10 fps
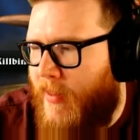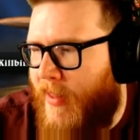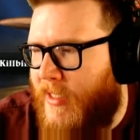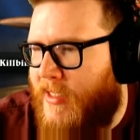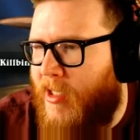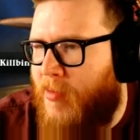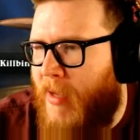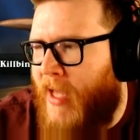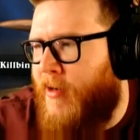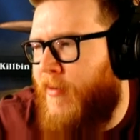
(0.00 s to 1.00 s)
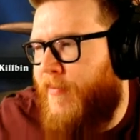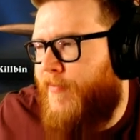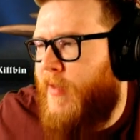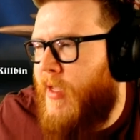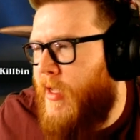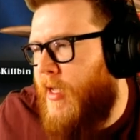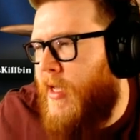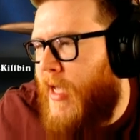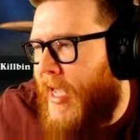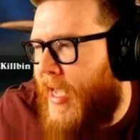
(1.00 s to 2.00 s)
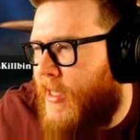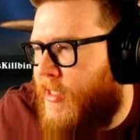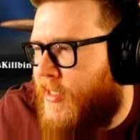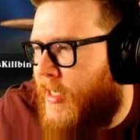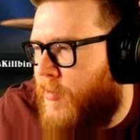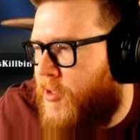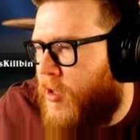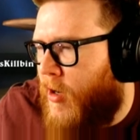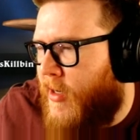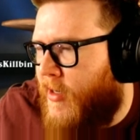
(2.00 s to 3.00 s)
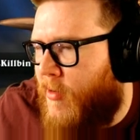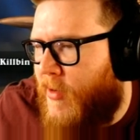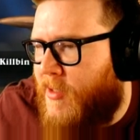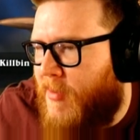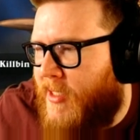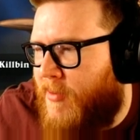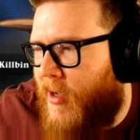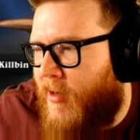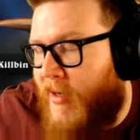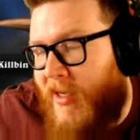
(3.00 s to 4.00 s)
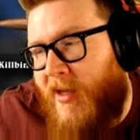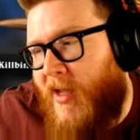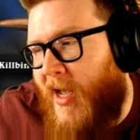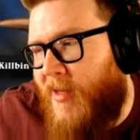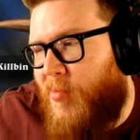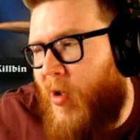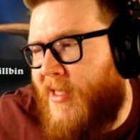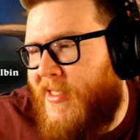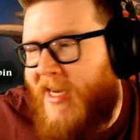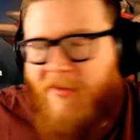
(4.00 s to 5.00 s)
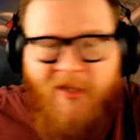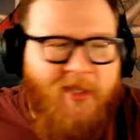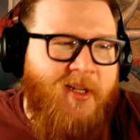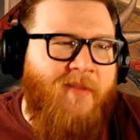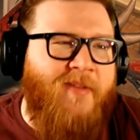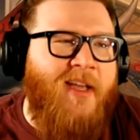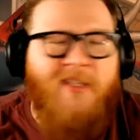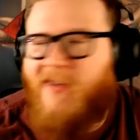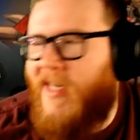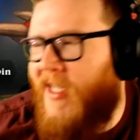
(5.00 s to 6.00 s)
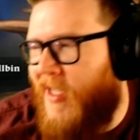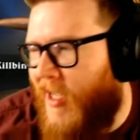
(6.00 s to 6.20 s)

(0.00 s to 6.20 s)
They still matter. I hate the sandwich card, and it always makes me hungry. I bought sandwich stuff yesterday.